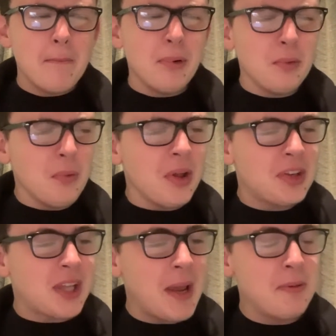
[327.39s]
But
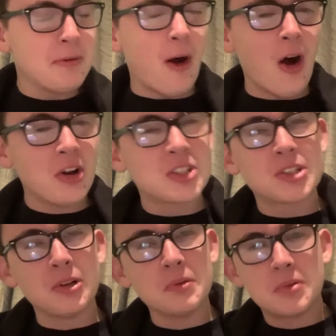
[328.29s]
what type of
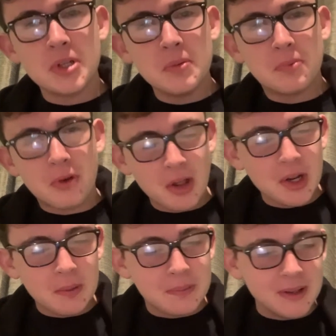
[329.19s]
household were you brought
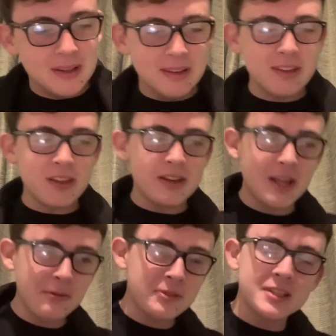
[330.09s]
up in that
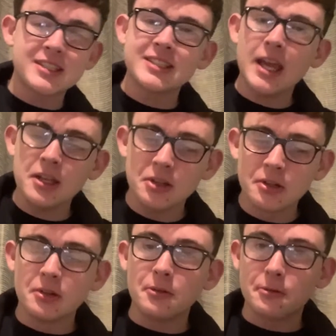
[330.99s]
you have to set
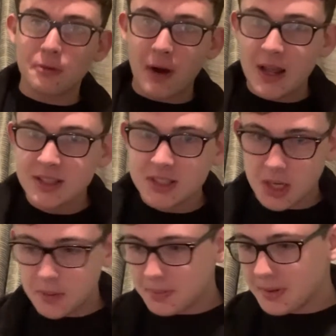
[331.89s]
your friends
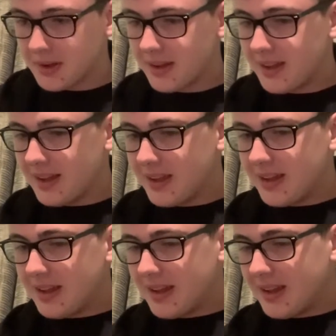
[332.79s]
up
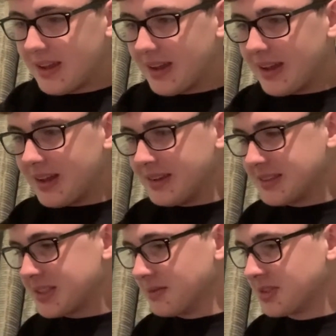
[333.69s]

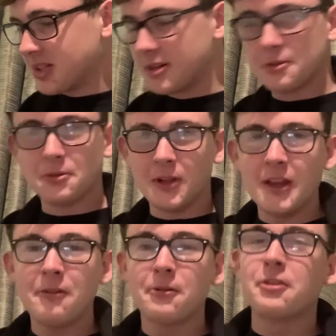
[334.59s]
in some sort of
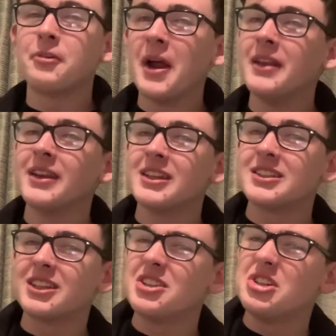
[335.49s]
life-threatening
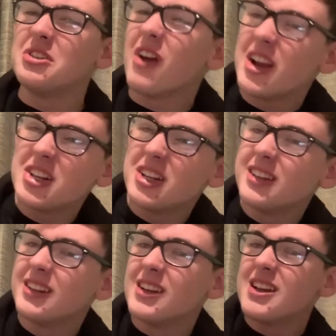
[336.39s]

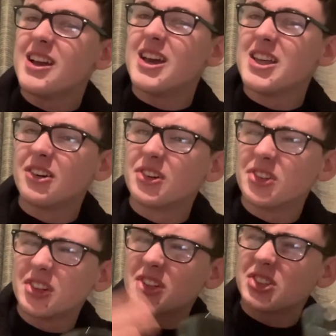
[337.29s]
situation in
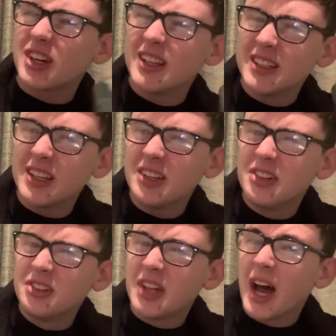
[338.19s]
order to try and get
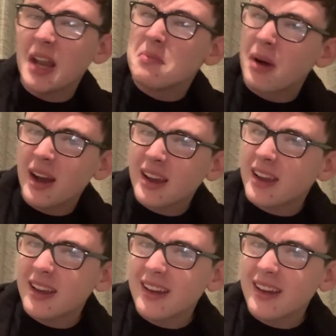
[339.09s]
your dad back?